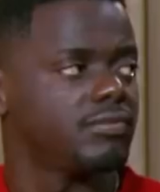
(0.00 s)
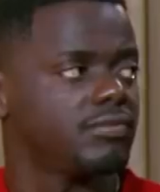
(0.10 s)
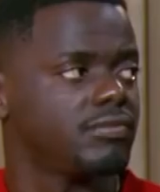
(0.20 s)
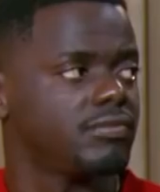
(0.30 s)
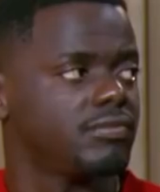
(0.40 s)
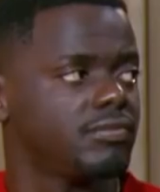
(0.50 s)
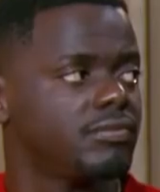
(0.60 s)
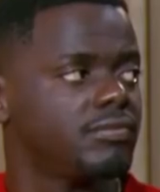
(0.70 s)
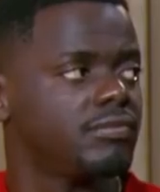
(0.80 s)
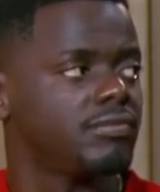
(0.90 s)

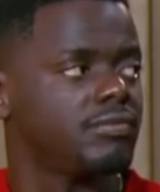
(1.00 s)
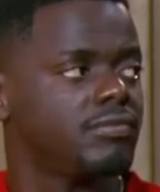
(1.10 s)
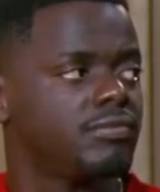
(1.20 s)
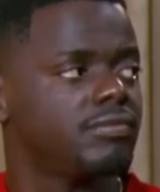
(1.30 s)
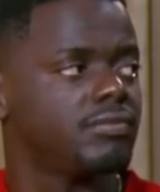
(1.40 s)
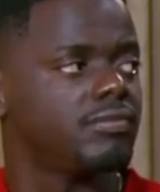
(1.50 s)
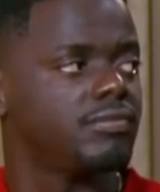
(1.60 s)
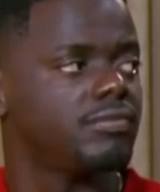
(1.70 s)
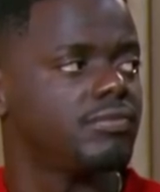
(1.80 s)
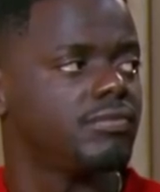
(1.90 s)

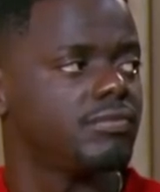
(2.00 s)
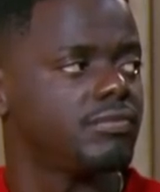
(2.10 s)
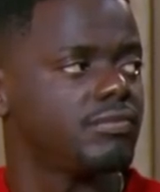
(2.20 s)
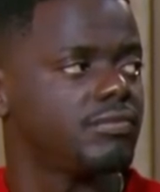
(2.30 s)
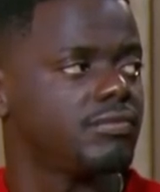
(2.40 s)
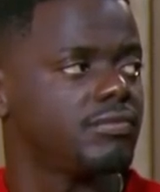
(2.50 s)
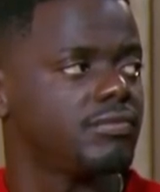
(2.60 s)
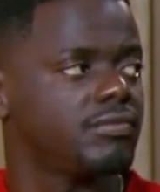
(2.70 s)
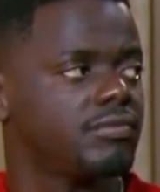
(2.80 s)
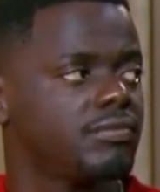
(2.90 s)

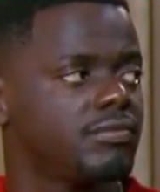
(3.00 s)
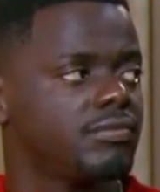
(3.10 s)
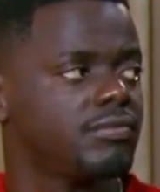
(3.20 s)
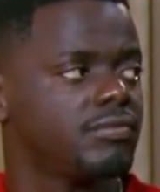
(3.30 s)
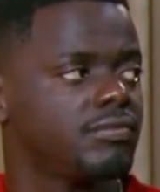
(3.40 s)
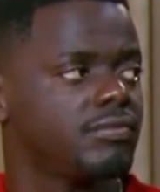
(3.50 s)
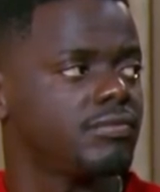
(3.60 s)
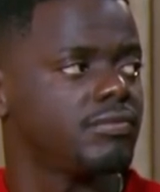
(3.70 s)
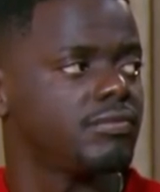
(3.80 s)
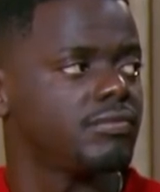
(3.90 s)

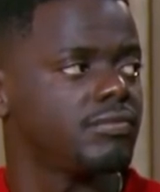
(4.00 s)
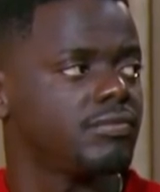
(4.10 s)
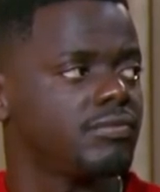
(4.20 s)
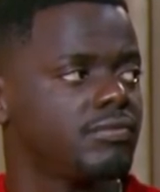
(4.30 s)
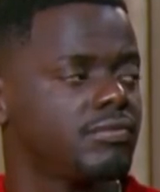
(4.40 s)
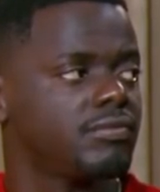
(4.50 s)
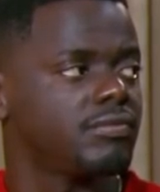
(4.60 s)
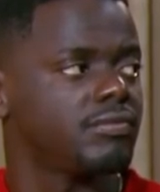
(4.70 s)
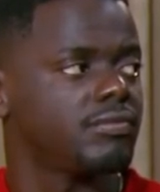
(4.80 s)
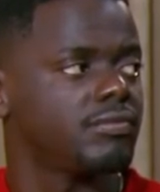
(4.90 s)

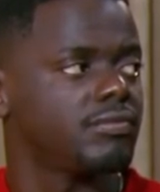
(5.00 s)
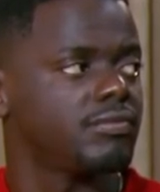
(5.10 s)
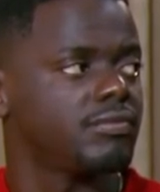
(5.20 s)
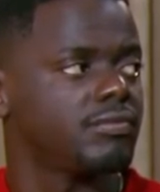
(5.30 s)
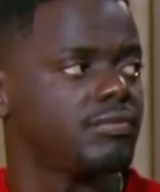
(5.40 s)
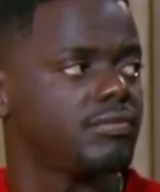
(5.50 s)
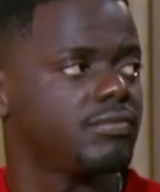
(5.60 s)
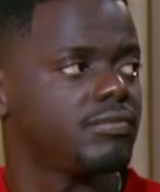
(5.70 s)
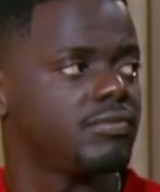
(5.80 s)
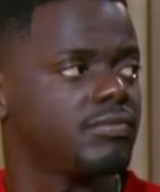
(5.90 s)

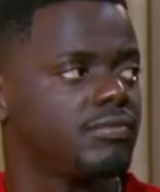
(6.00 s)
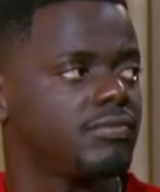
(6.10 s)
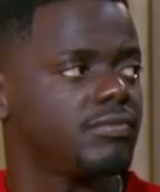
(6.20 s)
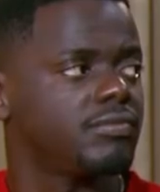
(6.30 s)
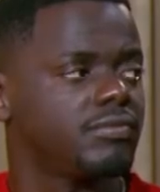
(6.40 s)
The person shown says nothing.